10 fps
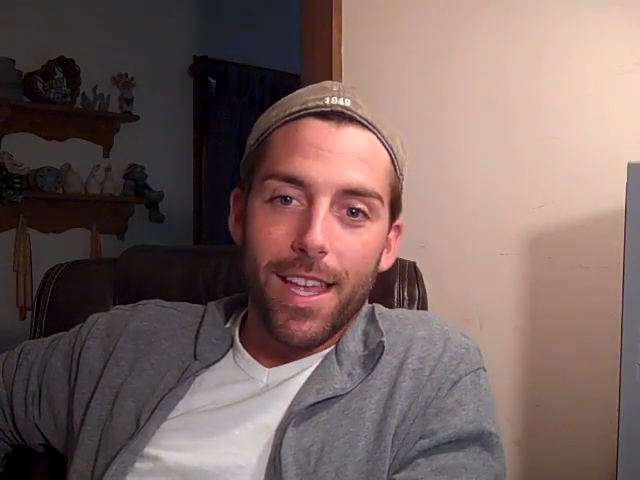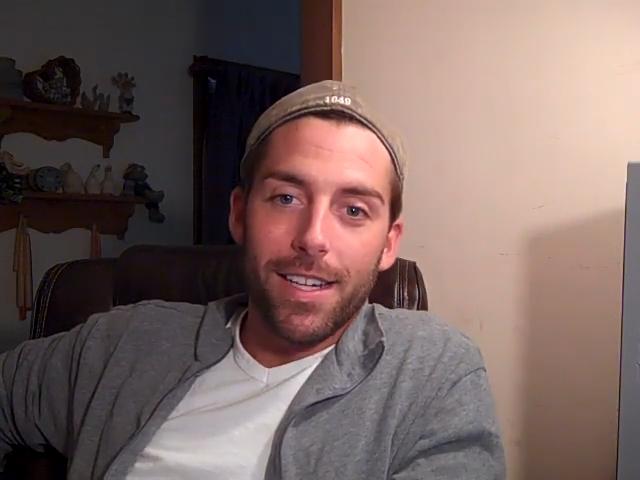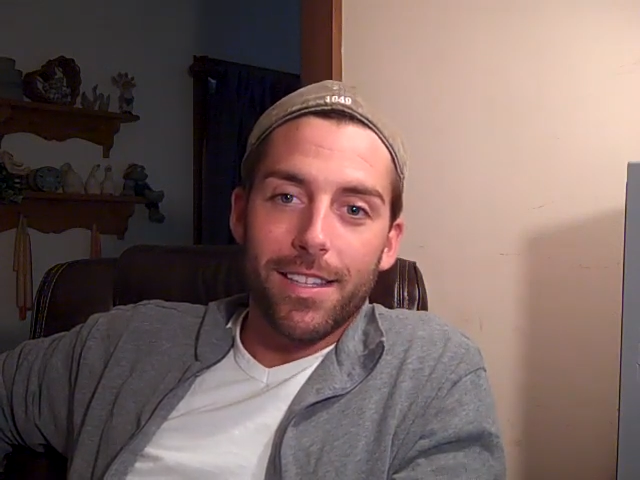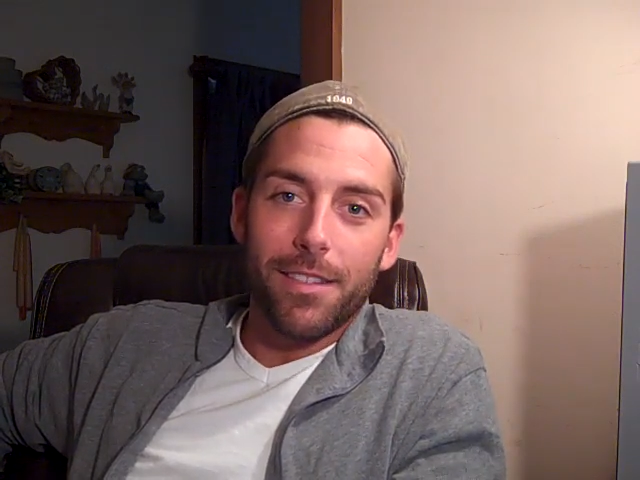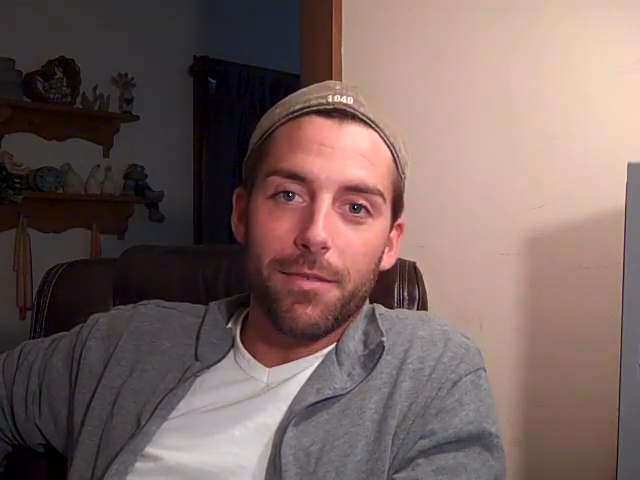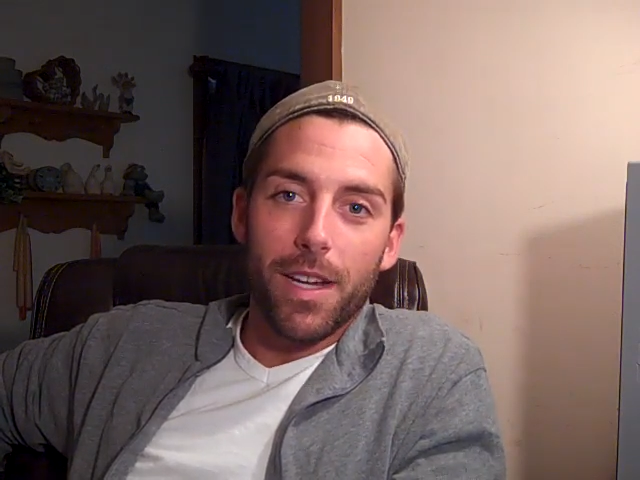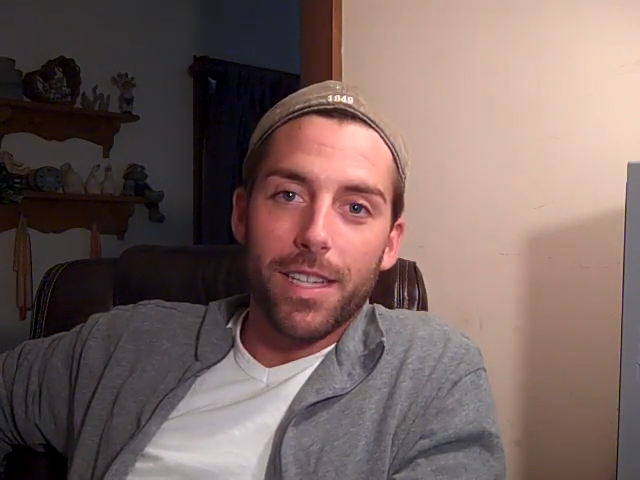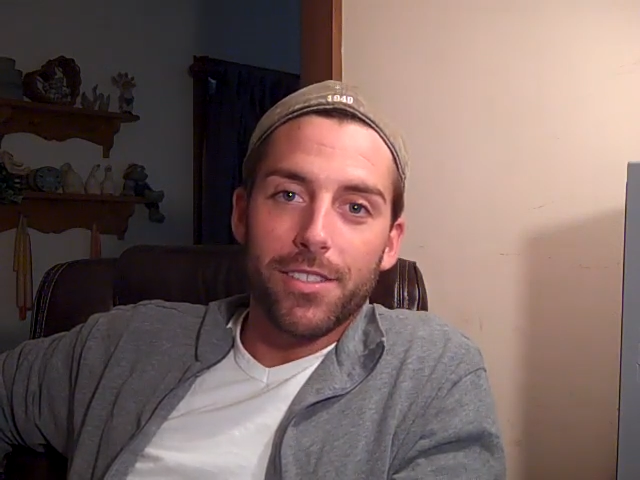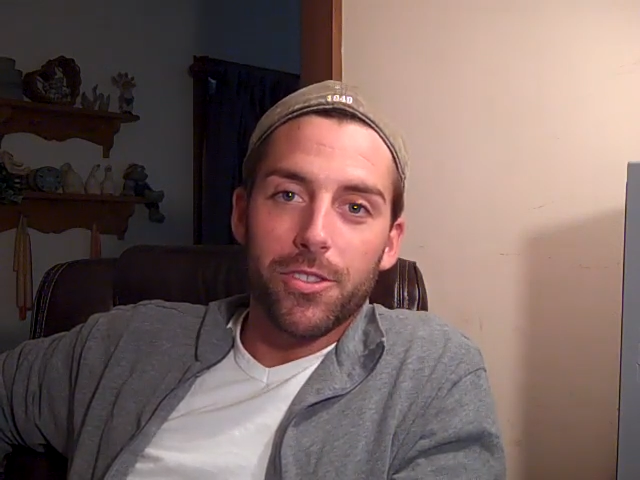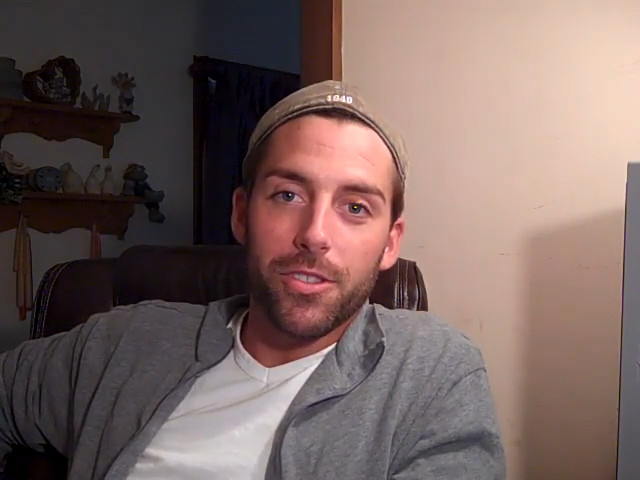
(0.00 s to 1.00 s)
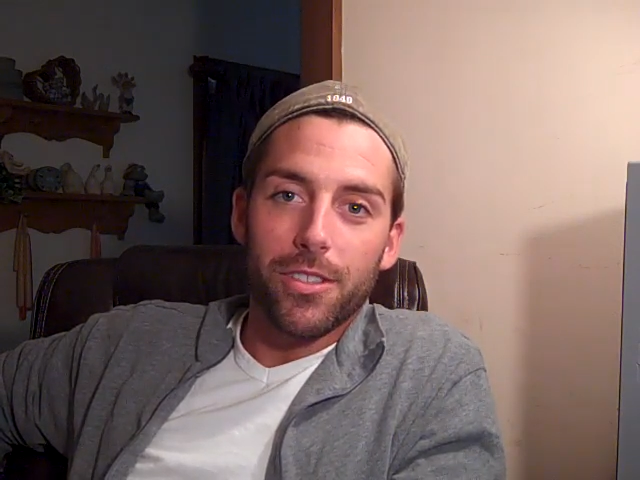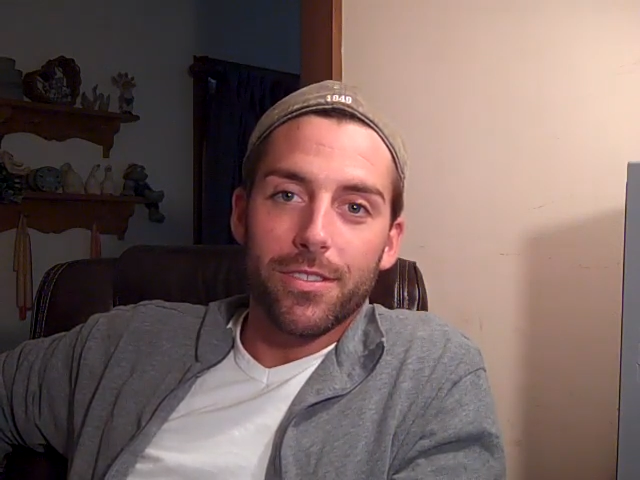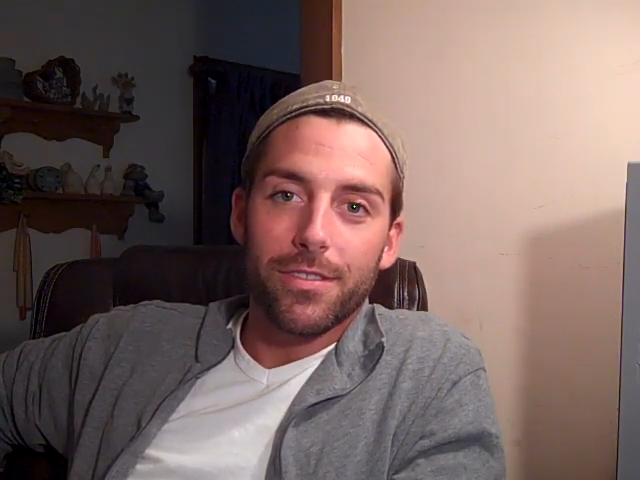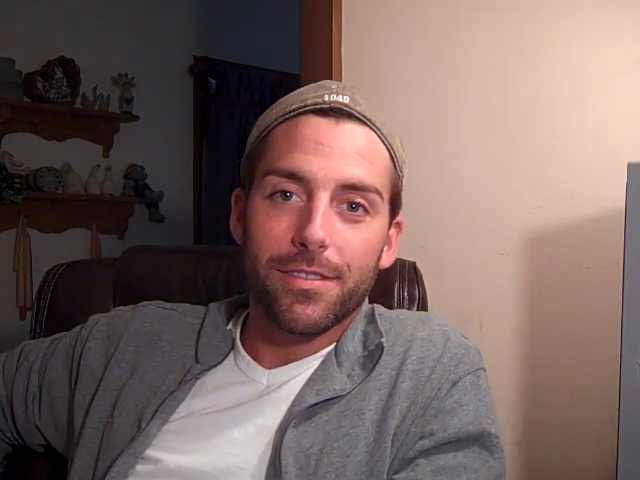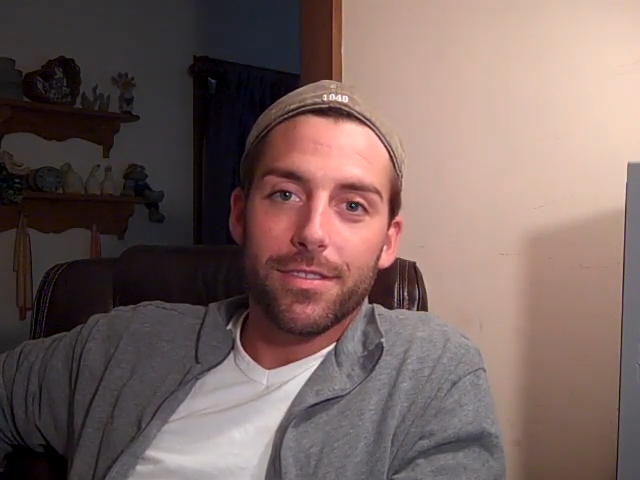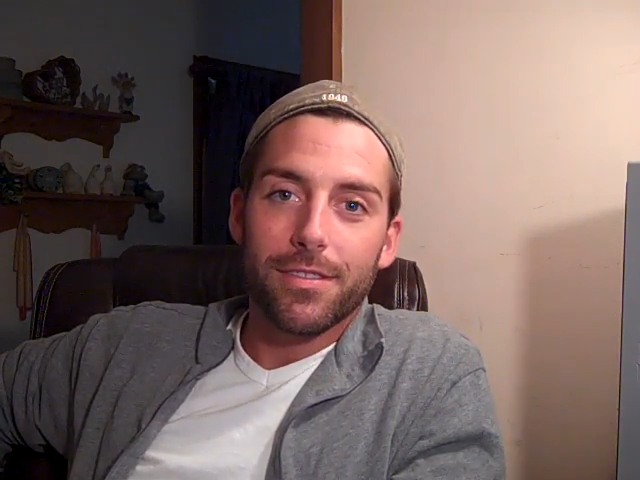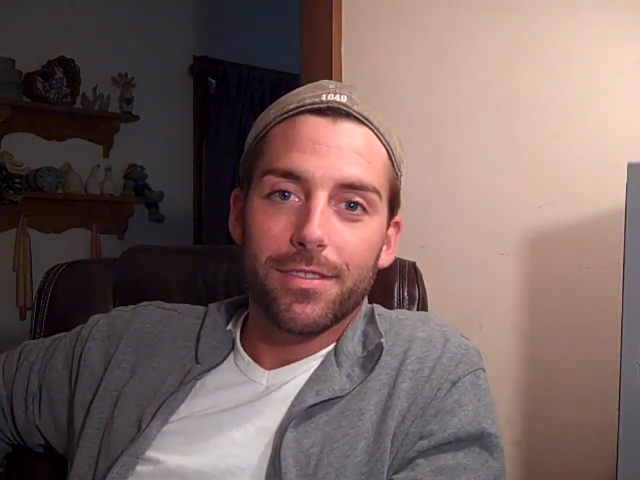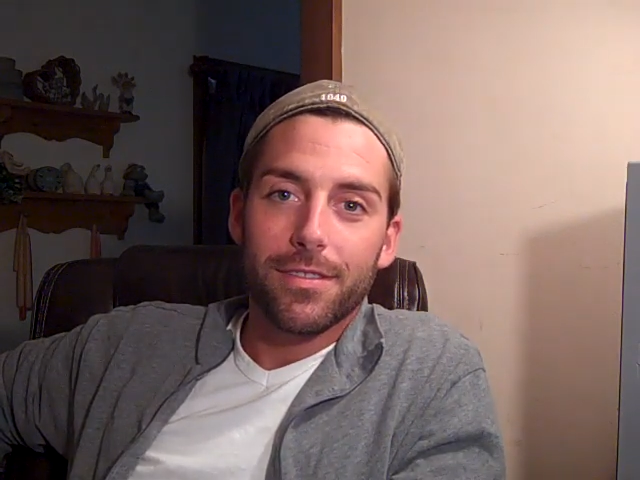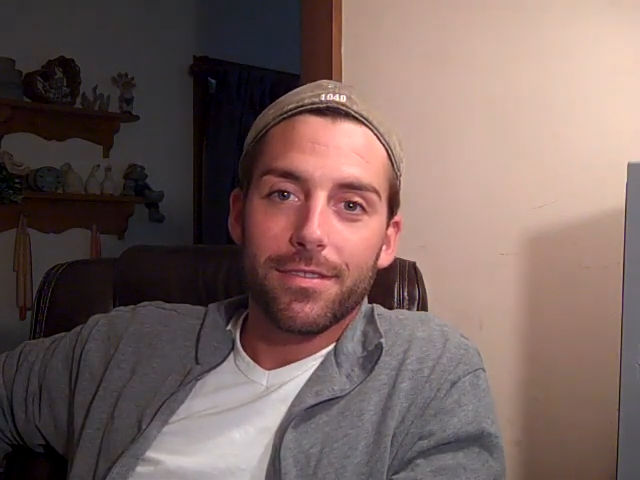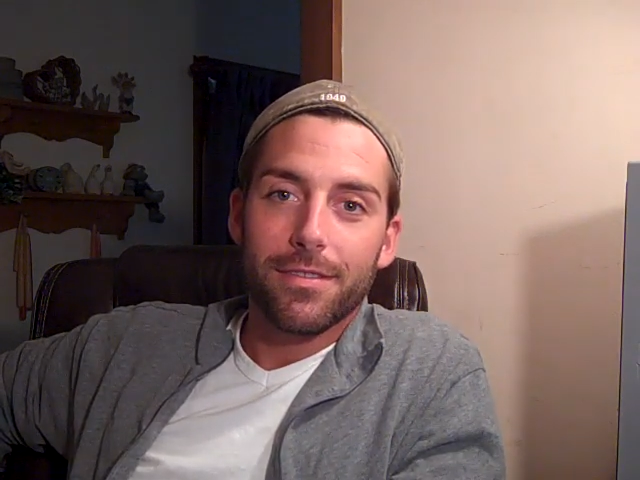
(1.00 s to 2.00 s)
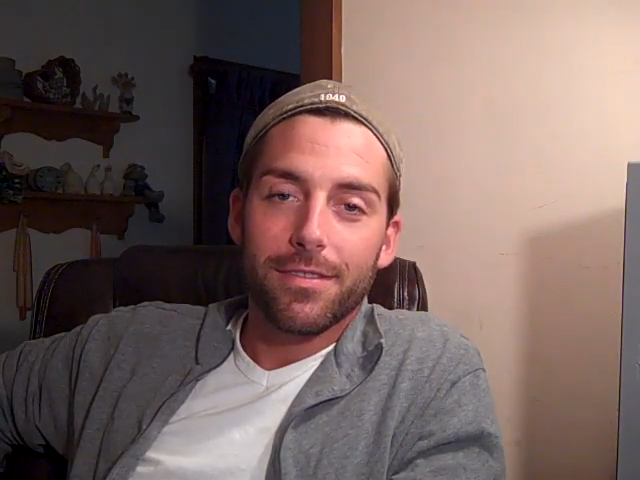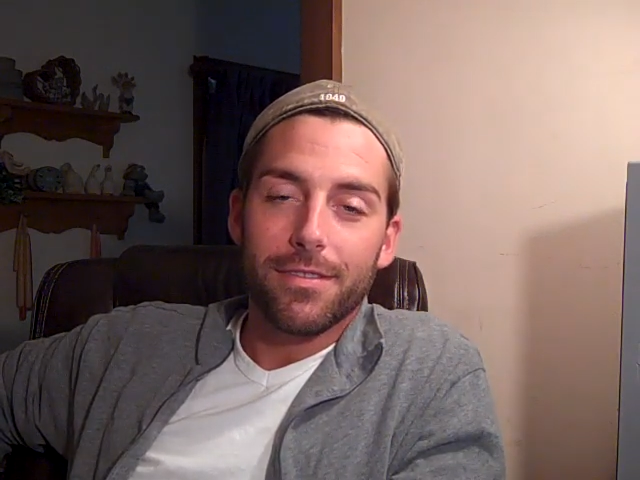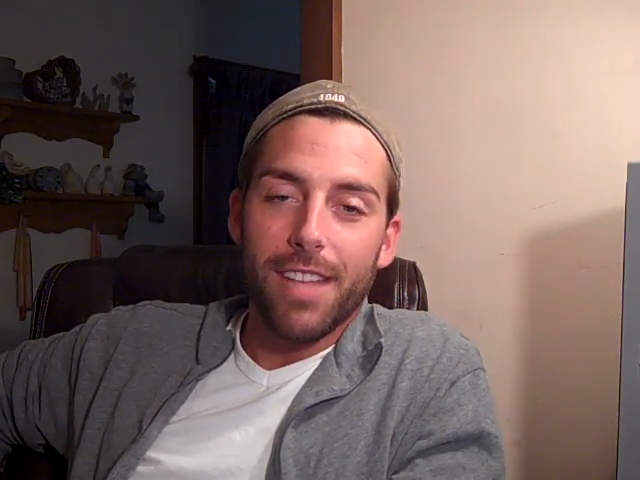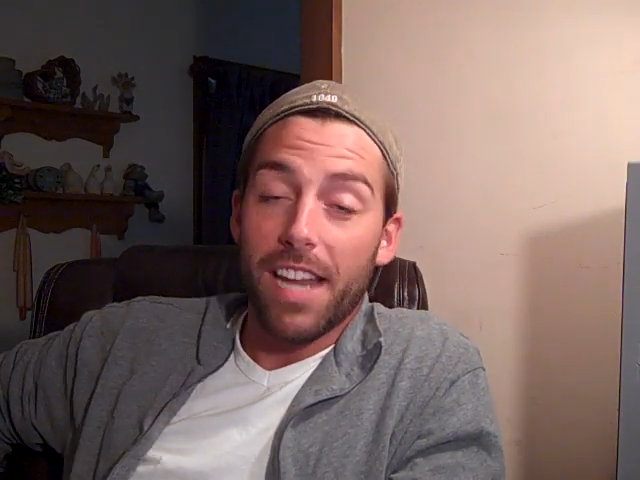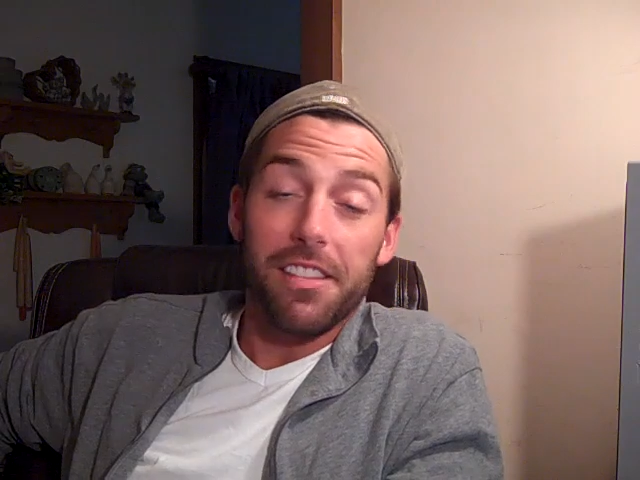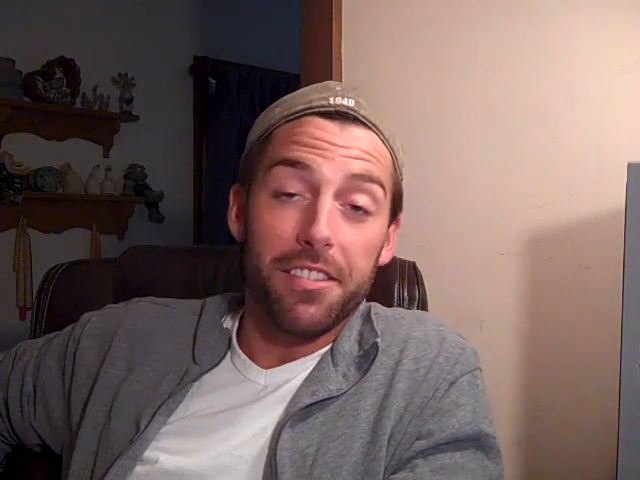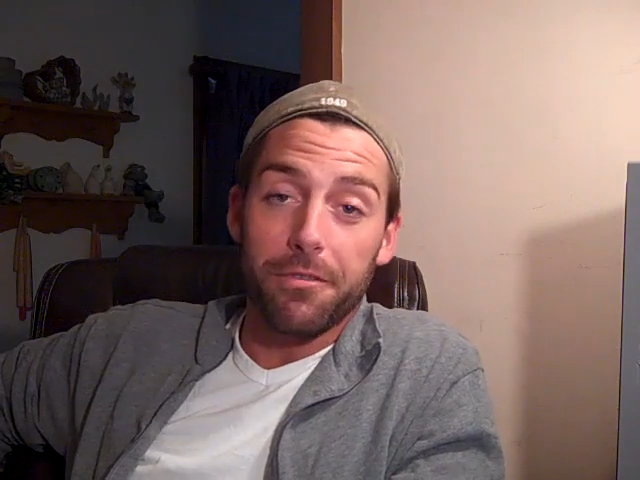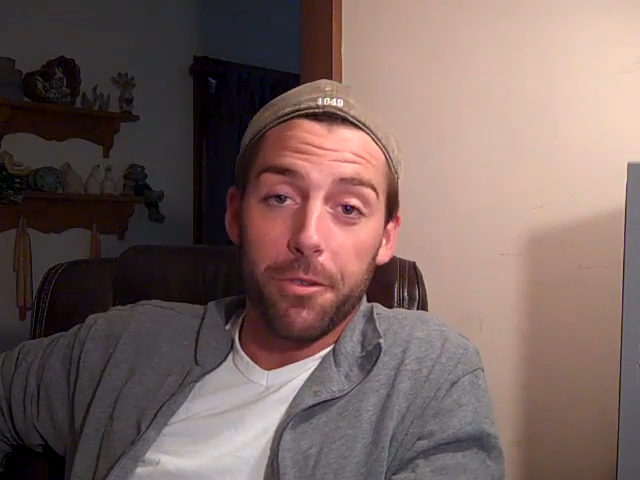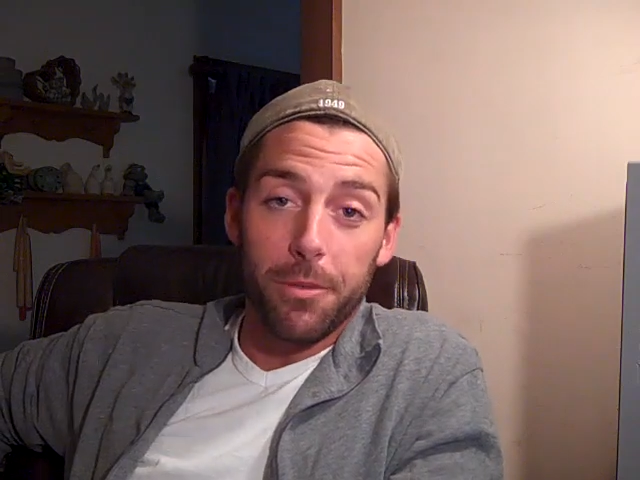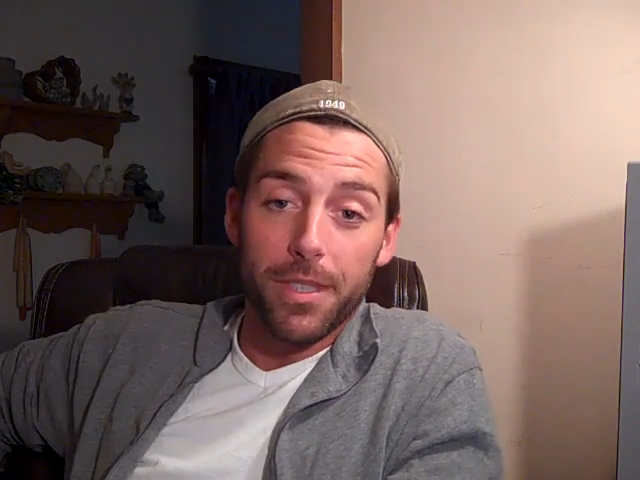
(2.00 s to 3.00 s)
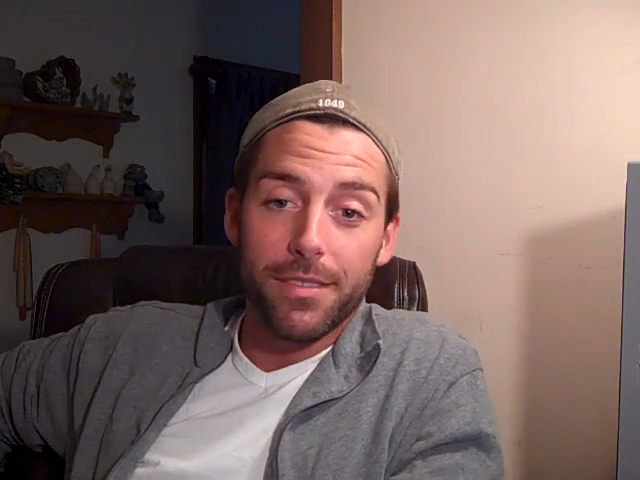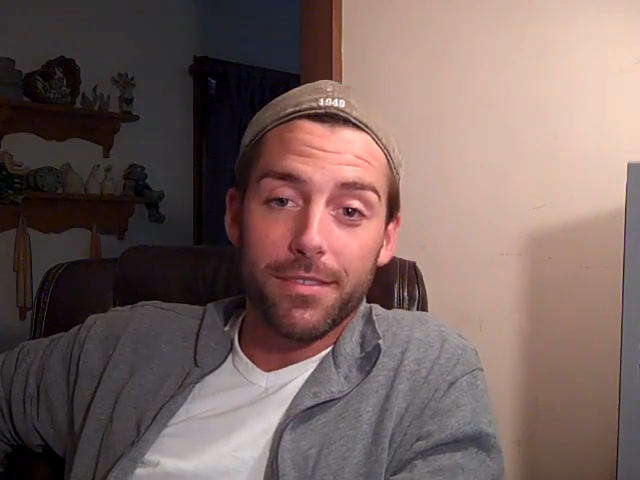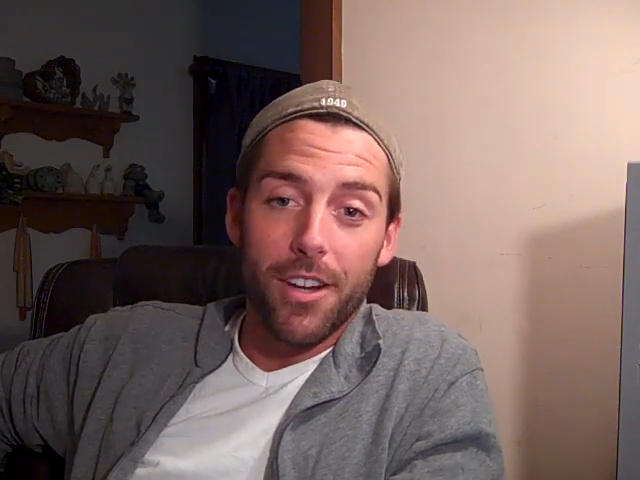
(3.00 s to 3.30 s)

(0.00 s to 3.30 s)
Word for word: any advice or anything for me.